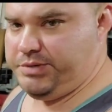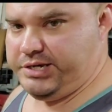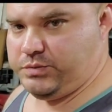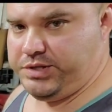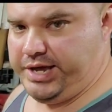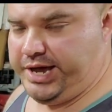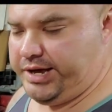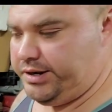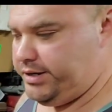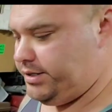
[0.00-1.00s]
biggest one they
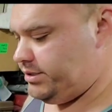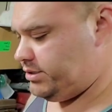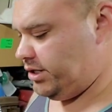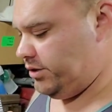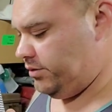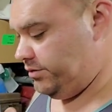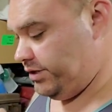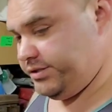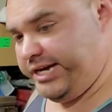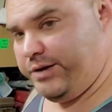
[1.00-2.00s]
had. So
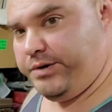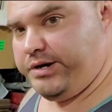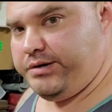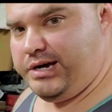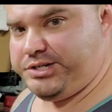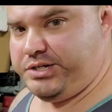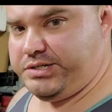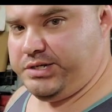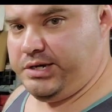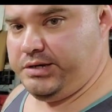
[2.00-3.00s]
there's that one. As you can
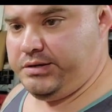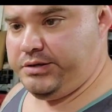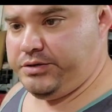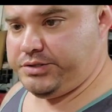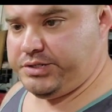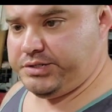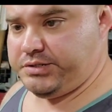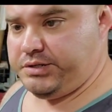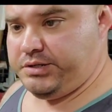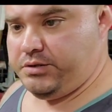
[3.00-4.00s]
see, there's
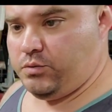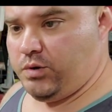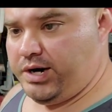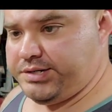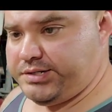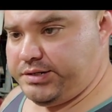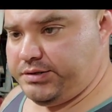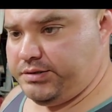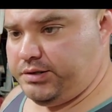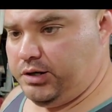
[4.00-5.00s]
just rosin
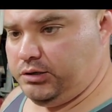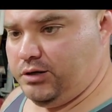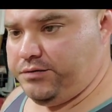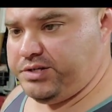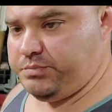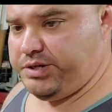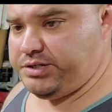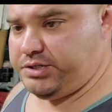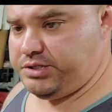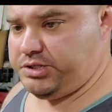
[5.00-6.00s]
all over this bitch,
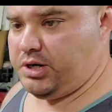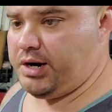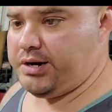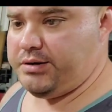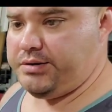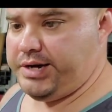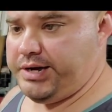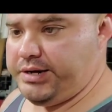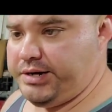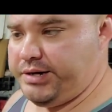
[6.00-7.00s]
just chalk.
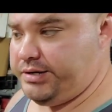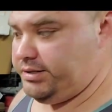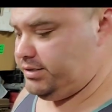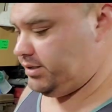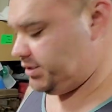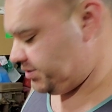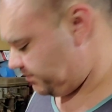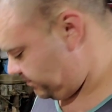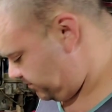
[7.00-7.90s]
And uh, it's awesome.